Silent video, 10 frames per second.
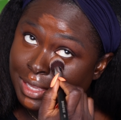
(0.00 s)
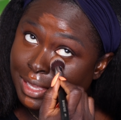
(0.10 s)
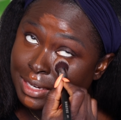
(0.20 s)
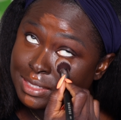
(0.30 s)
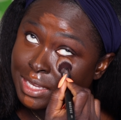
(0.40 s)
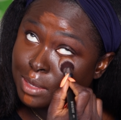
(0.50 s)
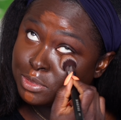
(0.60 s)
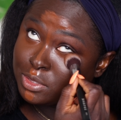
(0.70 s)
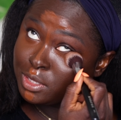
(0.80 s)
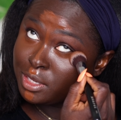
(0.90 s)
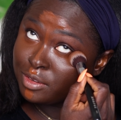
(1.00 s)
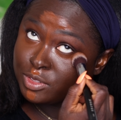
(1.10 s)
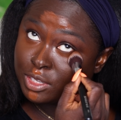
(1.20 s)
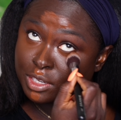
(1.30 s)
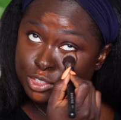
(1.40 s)
and she absolutely
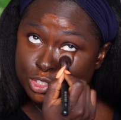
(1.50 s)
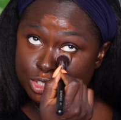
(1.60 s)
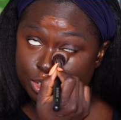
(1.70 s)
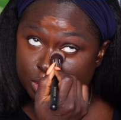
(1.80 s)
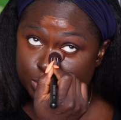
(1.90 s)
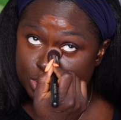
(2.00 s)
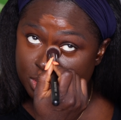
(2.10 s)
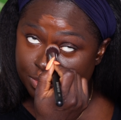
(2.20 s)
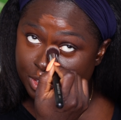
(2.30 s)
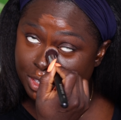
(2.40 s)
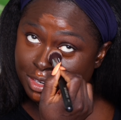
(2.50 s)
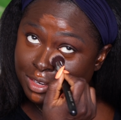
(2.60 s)
loved it, and she took number seven